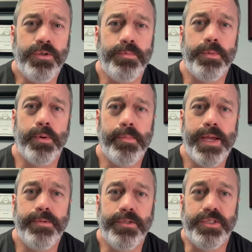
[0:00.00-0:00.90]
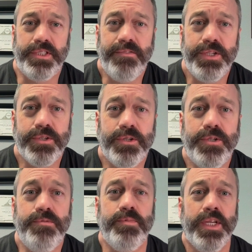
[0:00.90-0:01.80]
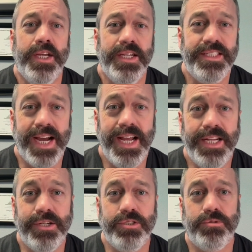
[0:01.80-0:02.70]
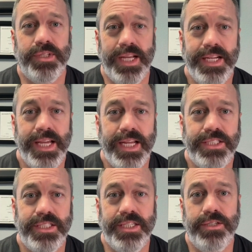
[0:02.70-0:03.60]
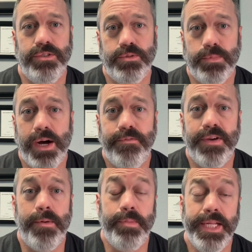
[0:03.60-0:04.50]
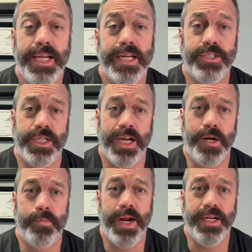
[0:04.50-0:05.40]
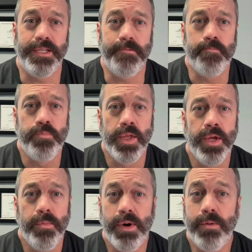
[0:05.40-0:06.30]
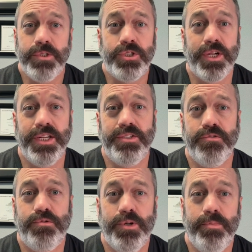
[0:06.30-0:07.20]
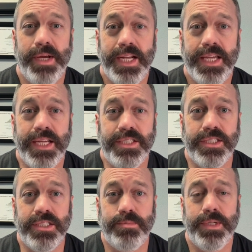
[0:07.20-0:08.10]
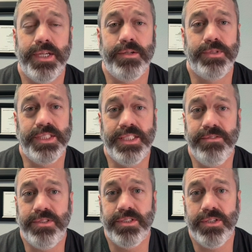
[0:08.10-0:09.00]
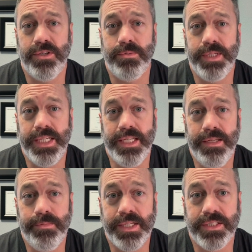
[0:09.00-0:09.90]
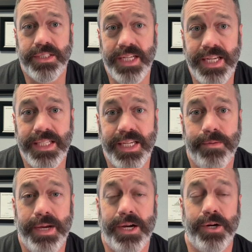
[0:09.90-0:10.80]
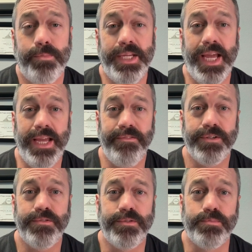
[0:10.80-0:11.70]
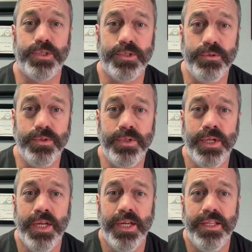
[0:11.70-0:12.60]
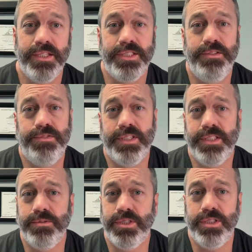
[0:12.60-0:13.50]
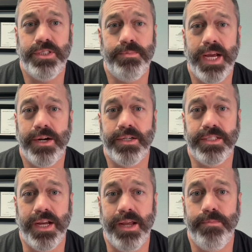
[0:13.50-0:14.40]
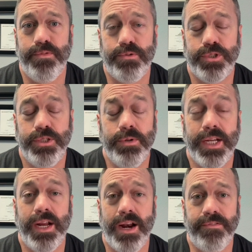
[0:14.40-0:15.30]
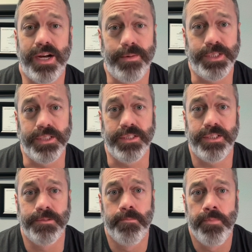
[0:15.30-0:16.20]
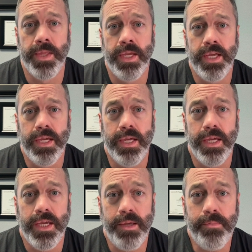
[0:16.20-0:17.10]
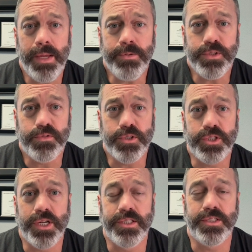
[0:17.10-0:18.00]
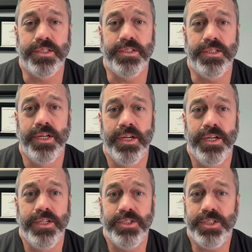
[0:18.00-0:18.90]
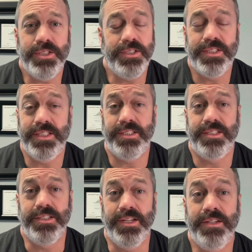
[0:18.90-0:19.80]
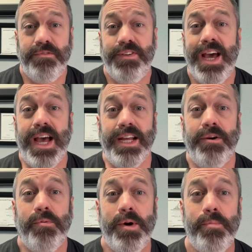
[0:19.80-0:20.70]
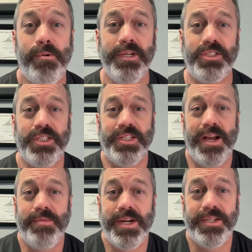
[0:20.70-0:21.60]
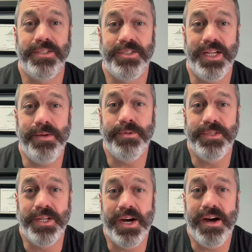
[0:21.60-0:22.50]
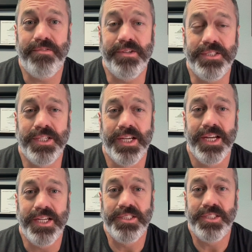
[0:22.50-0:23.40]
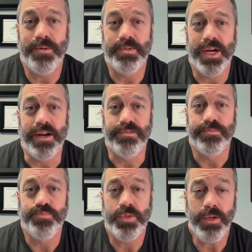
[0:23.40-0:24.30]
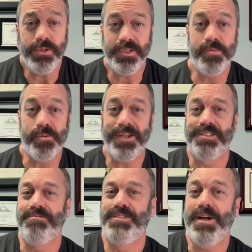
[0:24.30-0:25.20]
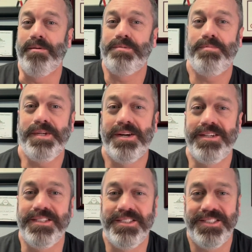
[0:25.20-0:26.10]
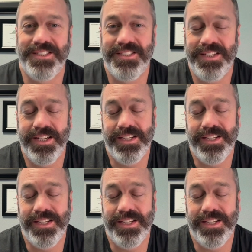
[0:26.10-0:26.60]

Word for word: remember Mabel, a seven year old diagnosed with ADHD, whose mom found pediatric chiropractic. Mom was trying to avoid medications, but had received so many emails daily about her behavior from school that she felt it was just a matter of time before she ran out of options. In Mabel's first consult, she couldn't sit still. And in fact, at one point, she climbed onto a table in the office and jumped off. It was an impressive jump, to be honest, and, uh,